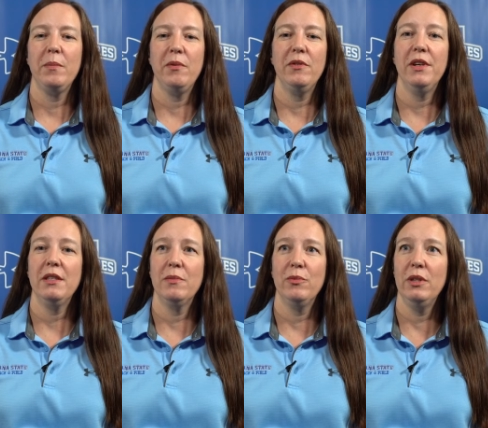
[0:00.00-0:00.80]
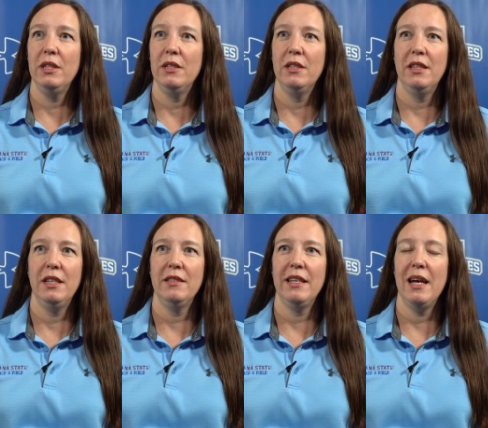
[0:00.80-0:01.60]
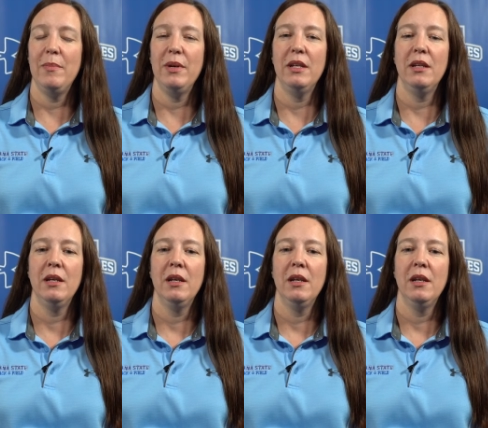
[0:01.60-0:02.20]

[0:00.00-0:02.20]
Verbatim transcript: But we've had some really good things happen.